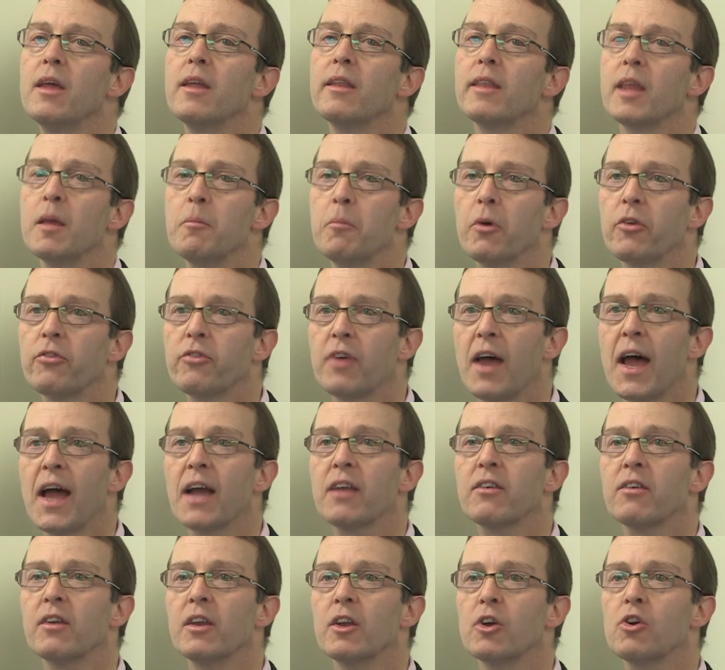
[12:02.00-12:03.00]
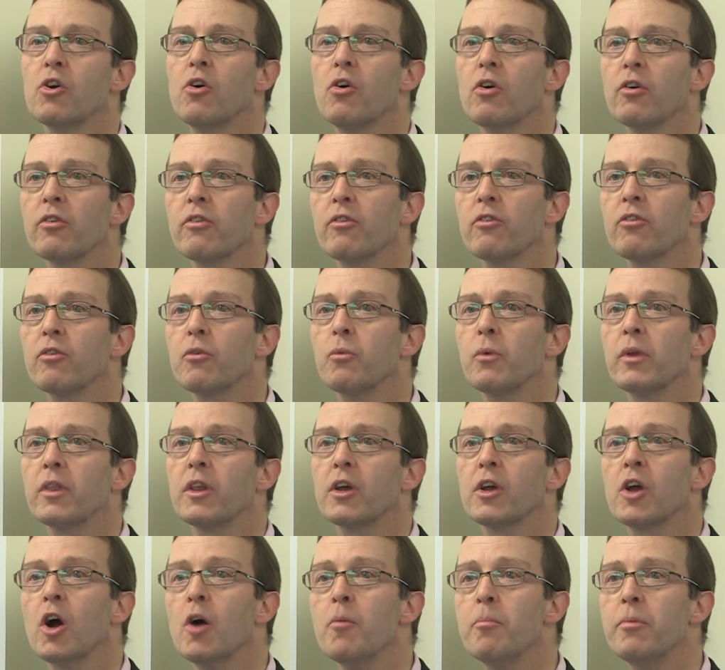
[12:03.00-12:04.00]
They must act in accordance with the
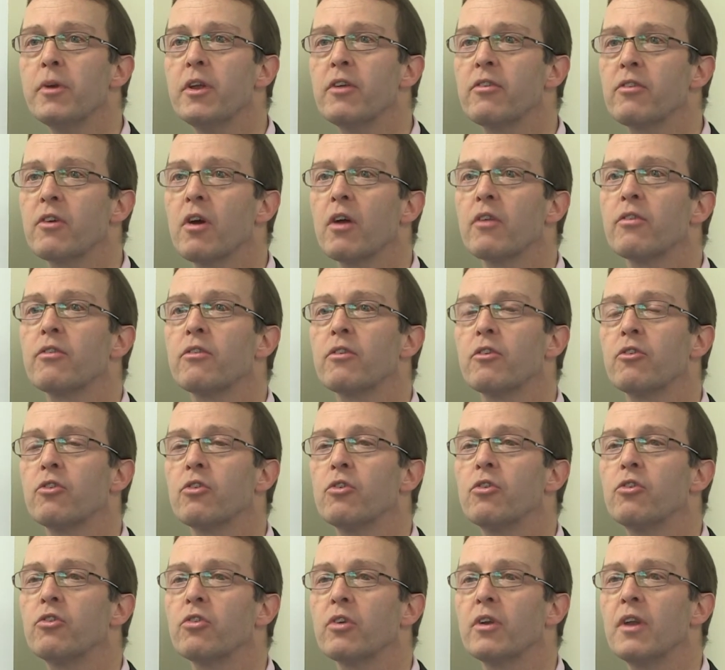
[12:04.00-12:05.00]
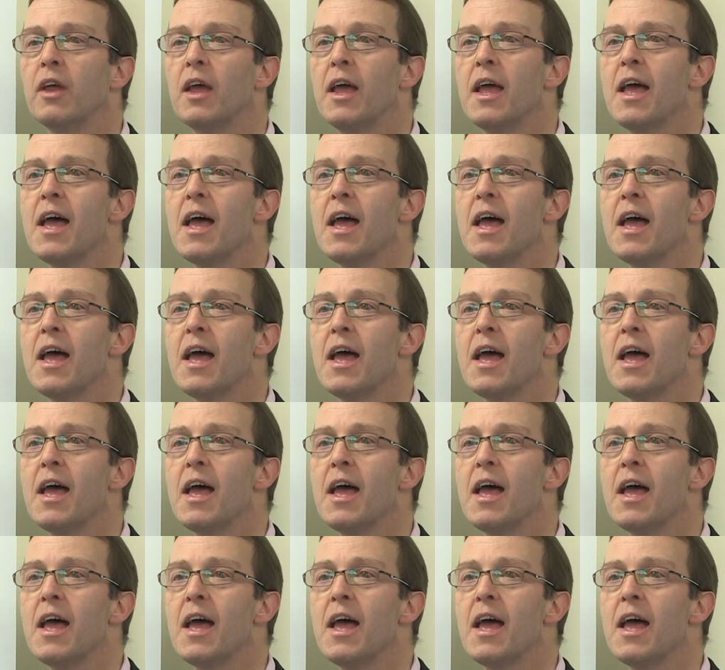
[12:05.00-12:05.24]
company's constitution